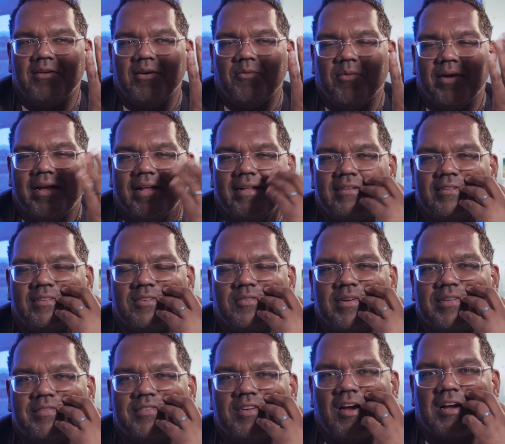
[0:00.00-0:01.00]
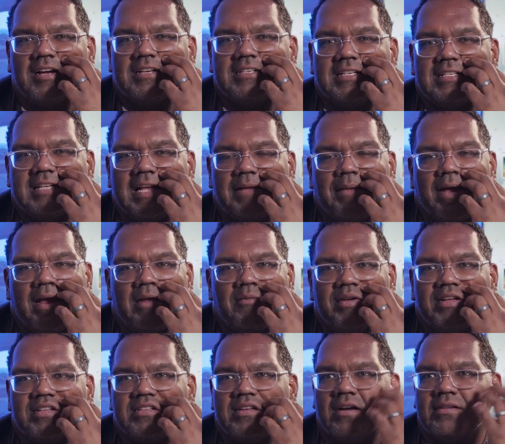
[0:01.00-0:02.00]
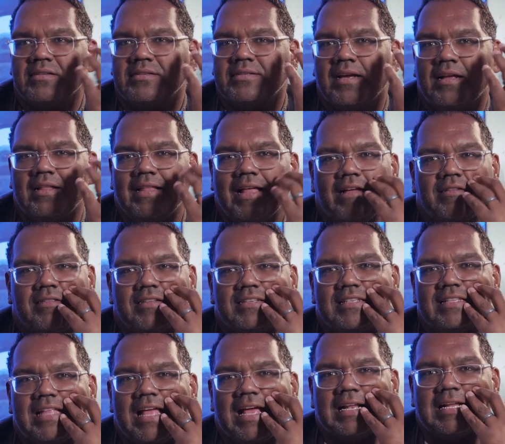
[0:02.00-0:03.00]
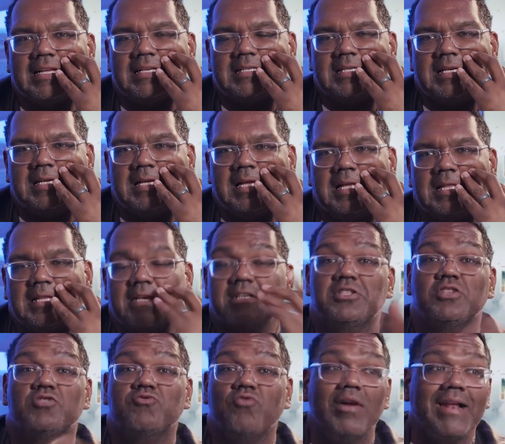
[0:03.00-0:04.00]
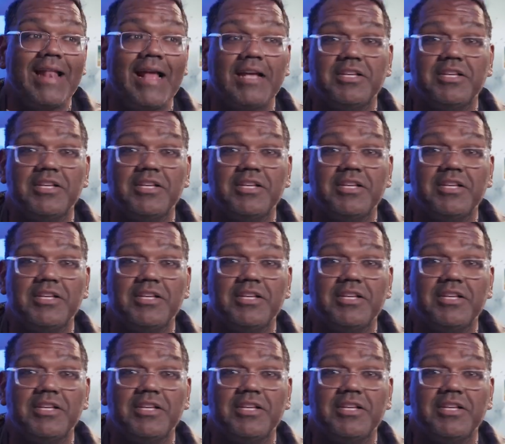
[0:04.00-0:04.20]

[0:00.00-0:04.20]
When Greef Karga says, hey man, we can talk this all out, this and that, because the droid